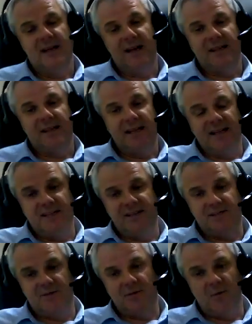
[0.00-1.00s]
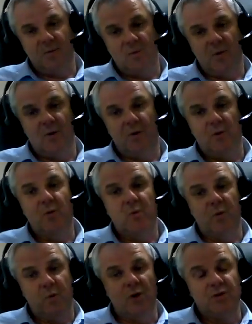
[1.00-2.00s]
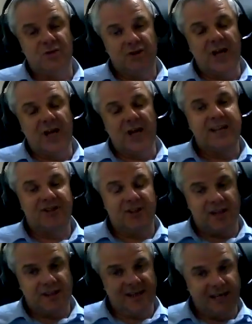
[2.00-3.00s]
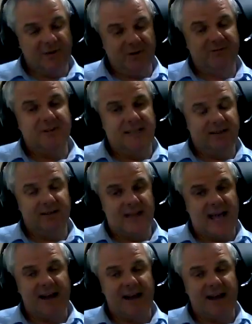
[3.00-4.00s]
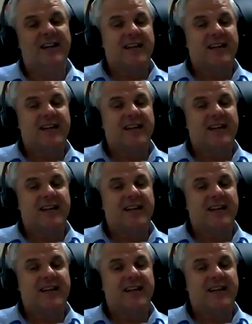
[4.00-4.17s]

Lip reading: I think is what the one change that I think we really have.